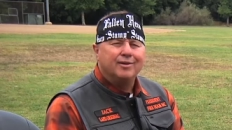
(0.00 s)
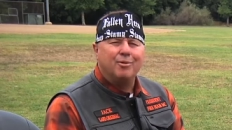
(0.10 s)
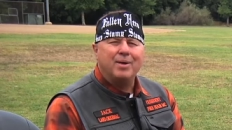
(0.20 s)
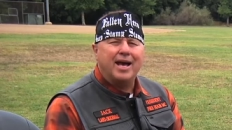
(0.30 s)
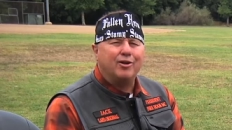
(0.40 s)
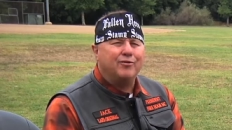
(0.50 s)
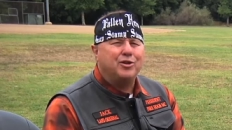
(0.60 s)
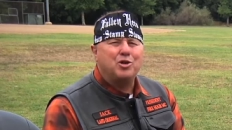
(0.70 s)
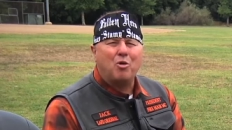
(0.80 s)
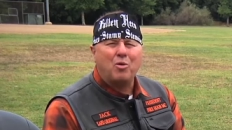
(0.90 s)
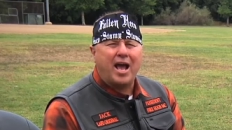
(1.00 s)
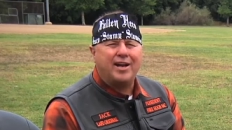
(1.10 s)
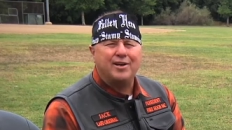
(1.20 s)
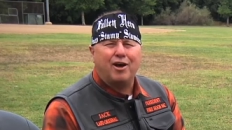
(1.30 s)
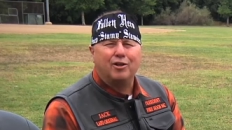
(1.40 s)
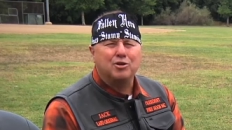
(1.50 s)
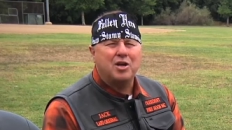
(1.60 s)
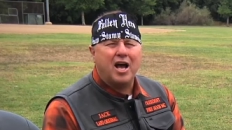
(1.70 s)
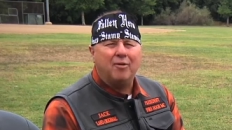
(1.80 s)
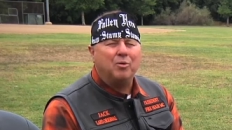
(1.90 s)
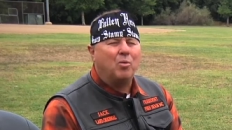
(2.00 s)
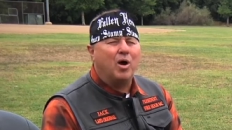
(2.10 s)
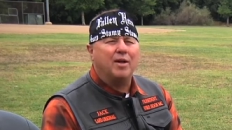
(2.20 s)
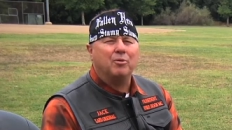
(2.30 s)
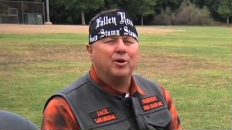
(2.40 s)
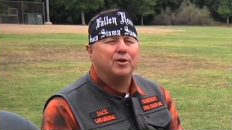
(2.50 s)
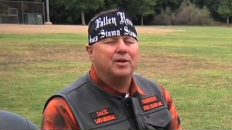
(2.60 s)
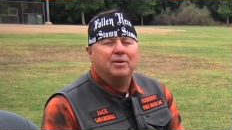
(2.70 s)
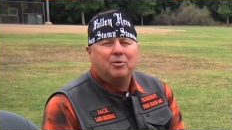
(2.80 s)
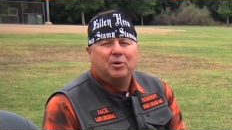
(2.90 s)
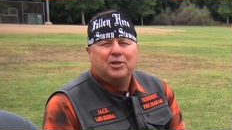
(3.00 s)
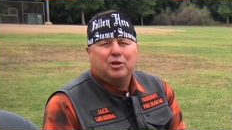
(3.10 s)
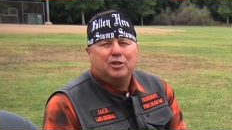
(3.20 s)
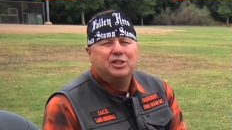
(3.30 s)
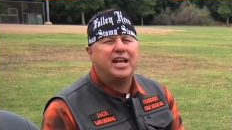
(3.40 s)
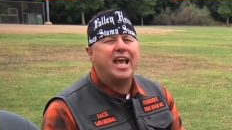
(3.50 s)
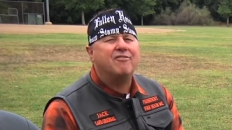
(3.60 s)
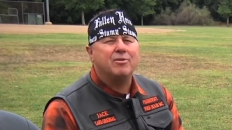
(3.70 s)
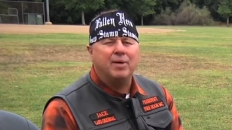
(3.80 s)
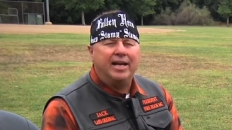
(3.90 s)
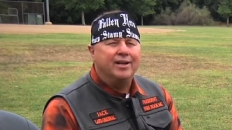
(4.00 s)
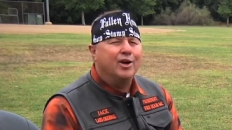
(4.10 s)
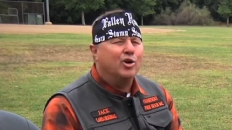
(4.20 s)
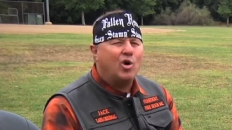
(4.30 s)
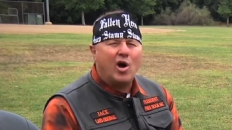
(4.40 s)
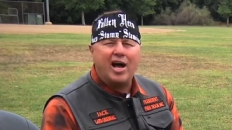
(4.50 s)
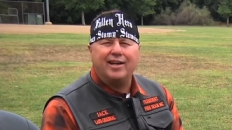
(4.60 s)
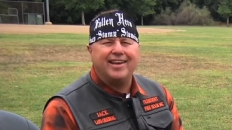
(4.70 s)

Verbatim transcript: no matter if you don't ride at all or not. We want, we're, we're encouraging everybody, go out,